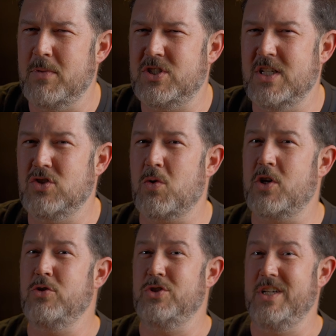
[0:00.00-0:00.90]
but since we're
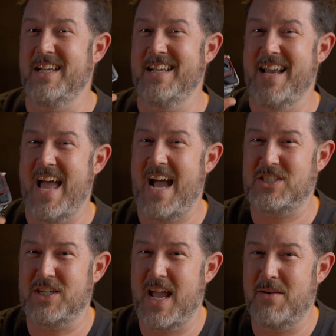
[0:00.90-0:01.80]
using an
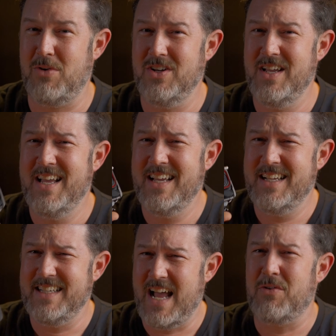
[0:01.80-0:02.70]
action camera,
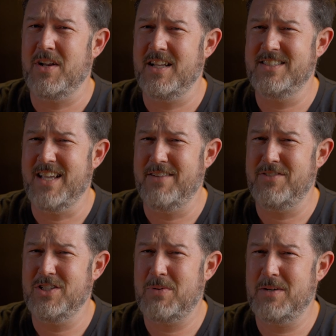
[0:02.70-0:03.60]
not really designed
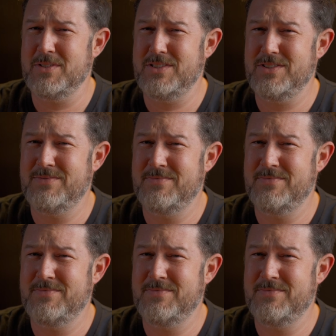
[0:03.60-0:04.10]
for this purpose,